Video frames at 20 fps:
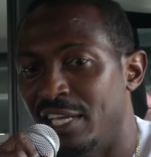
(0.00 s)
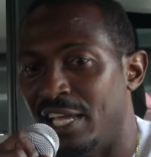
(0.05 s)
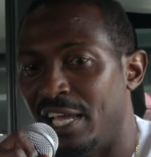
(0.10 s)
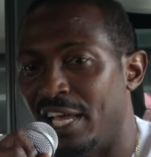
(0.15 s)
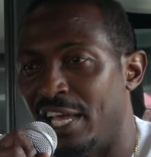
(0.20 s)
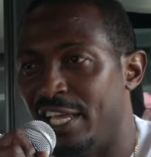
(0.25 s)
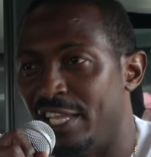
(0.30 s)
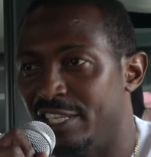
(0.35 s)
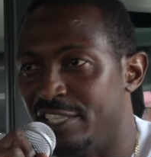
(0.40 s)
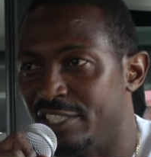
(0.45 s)

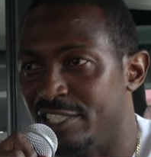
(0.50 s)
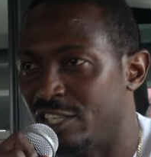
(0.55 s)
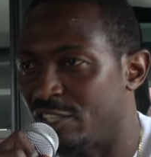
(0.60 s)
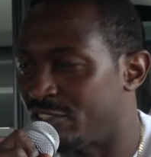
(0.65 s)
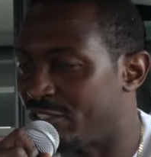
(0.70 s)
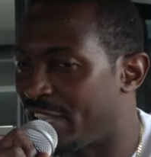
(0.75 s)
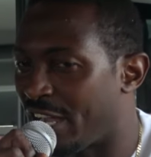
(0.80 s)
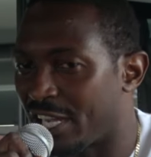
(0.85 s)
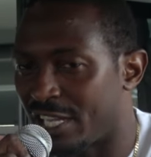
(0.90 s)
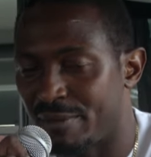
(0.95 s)
and you
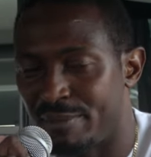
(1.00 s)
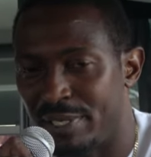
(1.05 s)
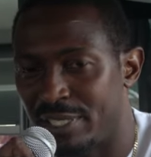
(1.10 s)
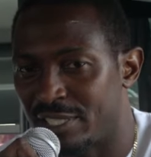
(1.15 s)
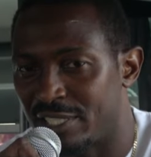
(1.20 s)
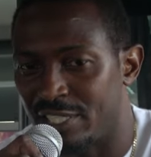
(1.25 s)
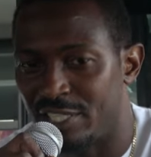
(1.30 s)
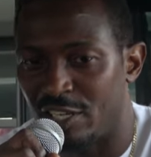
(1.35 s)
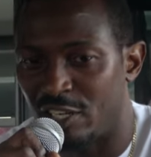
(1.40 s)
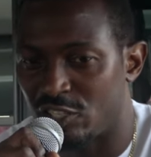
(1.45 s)
know
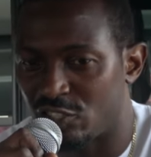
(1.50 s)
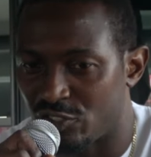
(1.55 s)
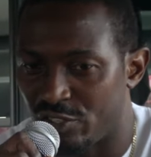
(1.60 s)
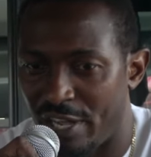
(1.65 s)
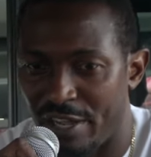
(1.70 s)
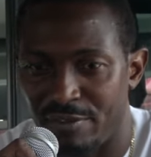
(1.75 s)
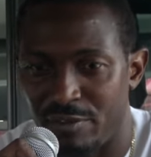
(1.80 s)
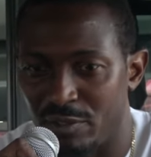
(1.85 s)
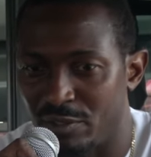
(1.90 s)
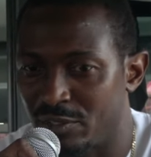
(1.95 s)
documenting our
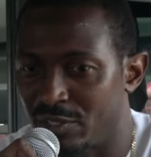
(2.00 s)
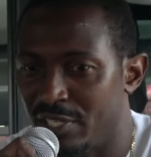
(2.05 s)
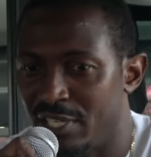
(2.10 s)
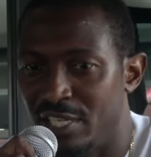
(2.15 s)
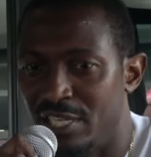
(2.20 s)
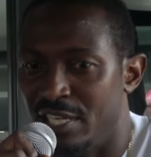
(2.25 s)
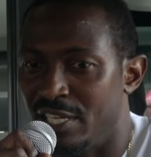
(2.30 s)
travels